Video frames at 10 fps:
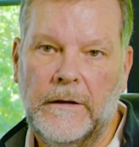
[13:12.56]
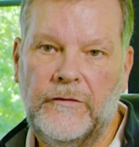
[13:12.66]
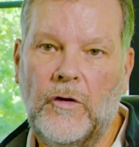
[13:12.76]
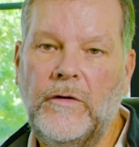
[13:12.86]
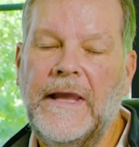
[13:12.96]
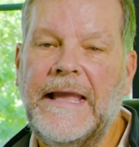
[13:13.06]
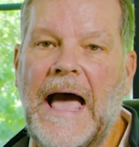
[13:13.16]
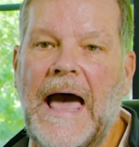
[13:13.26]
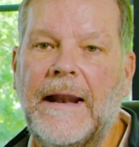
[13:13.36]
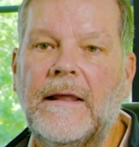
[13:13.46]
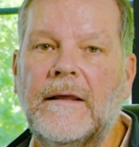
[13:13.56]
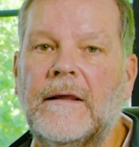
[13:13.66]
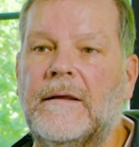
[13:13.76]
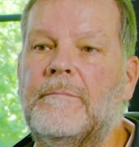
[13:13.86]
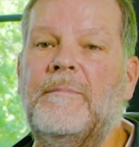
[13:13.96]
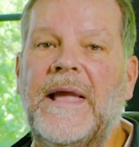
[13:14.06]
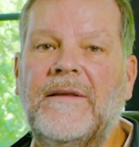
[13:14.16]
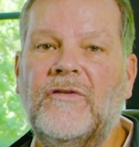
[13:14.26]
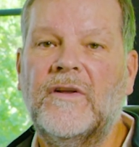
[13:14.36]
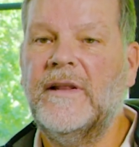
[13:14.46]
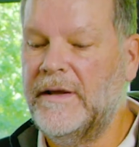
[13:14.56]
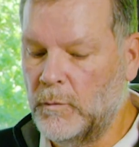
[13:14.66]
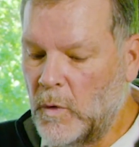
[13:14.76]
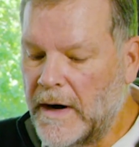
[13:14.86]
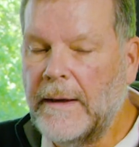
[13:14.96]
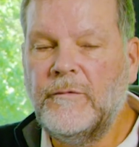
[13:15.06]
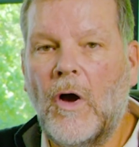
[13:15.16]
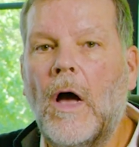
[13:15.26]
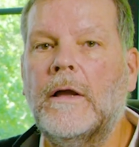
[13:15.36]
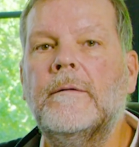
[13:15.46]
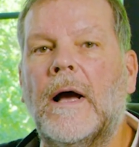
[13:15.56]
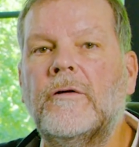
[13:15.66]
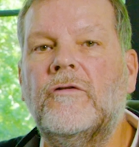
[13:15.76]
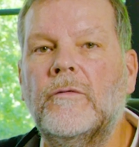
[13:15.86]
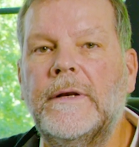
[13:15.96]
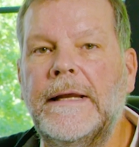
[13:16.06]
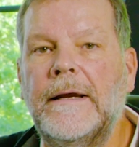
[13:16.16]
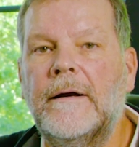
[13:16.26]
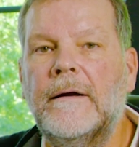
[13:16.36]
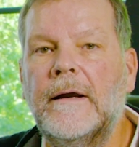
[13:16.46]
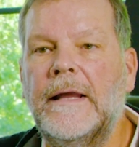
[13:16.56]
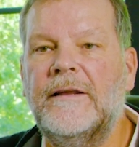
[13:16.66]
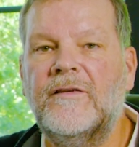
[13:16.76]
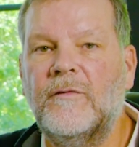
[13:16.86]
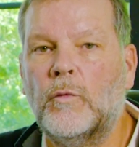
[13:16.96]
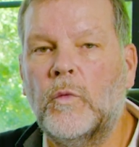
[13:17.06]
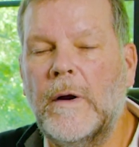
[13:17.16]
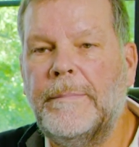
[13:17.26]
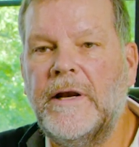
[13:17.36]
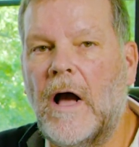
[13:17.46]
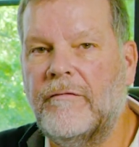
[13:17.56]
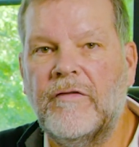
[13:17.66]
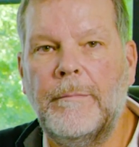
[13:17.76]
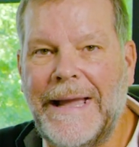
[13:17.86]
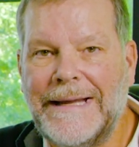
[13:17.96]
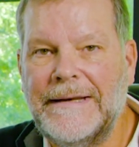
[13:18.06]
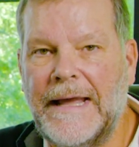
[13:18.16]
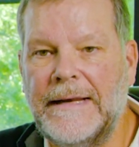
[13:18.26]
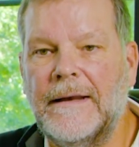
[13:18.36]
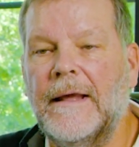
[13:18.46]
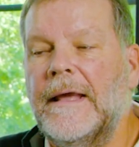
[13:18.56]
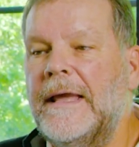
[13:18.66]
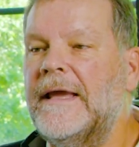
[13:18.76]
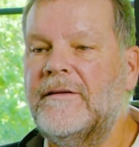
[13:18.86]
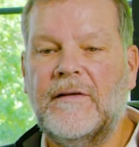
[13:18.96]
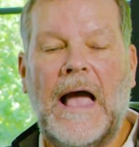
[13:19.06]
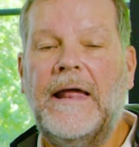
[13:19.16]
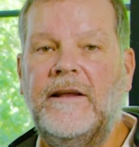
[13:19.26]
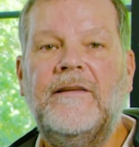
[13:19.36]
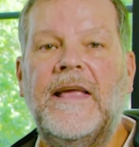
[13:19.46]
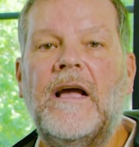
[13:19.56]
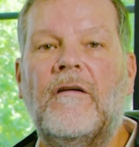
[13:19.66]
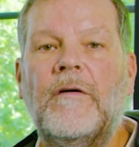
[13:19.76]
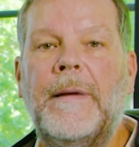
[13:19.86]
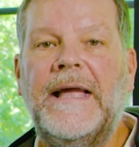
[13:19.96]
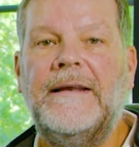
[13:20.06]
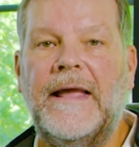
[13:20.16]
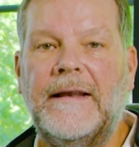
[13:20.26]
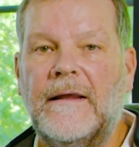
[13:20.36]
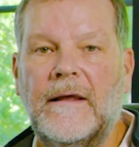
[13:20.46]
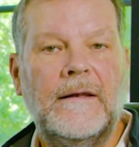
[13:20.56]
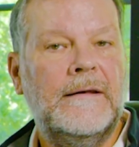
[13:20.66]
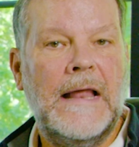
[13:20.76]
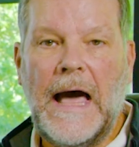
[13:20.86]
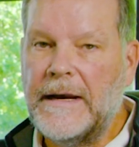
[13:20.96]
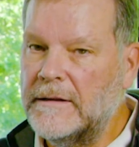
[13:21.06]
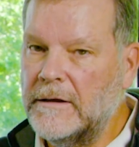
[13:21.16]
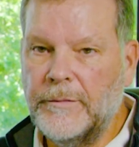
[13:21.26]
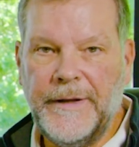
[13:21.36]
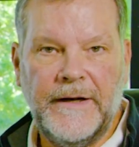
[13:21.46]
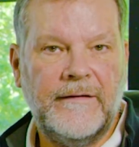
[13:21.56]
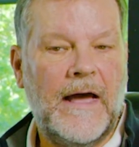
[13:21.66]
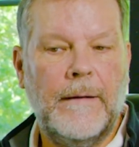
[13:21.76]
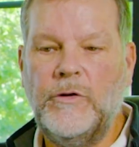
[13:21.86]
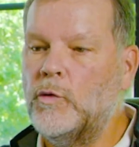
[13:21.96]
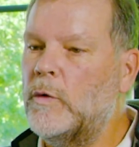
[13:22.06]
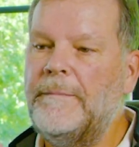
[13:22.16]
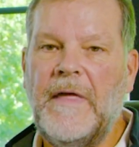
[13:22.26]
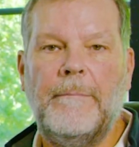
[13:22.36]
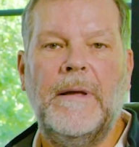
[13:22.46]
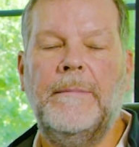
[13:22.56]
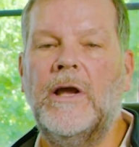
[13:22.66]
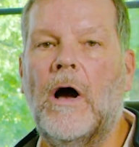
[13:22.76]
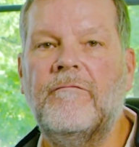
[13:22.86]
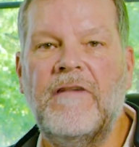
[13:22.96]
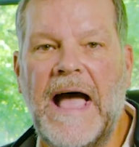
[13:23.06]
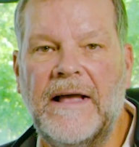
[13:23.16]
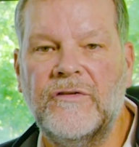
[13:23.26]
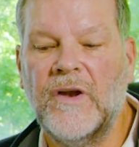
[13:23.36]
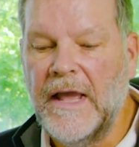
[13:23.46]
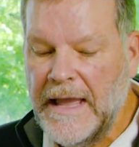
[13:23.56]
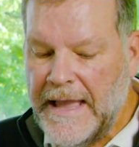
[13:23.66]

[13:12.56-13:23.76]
So you gotta, basically, what I'm talking about doing here, it's ripping off the Band-Aid. It's how do you take off a Band-Aid? Not a little bit of time. You rip that baby off fast.